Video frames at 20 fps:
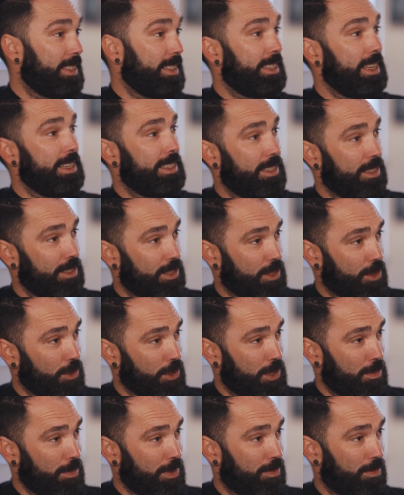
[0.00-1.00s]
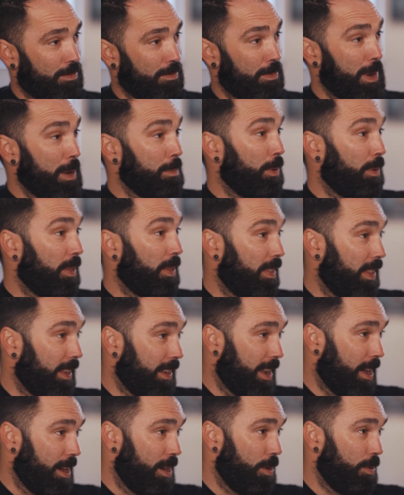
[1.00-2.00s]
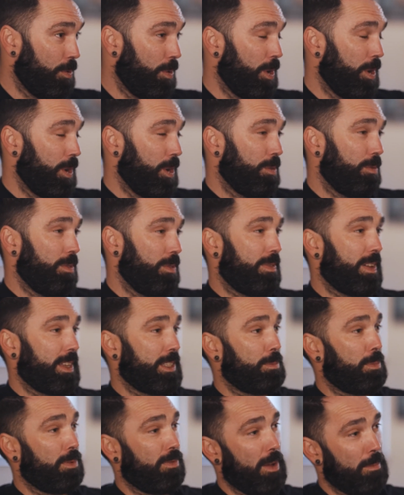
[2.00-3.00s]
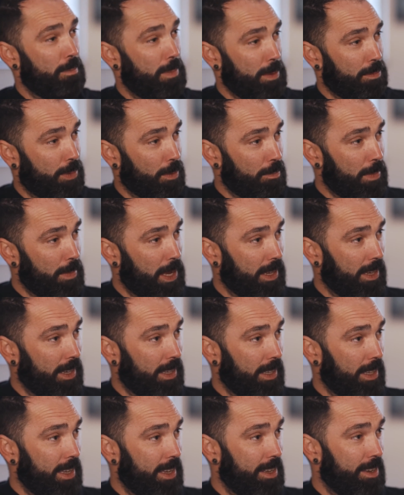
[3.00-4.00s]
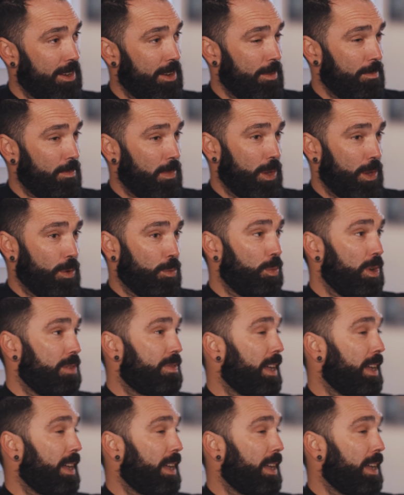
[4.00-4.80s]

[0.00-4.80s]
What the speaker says: to distance customers from people that they know, we've had to prevent people mingling, we've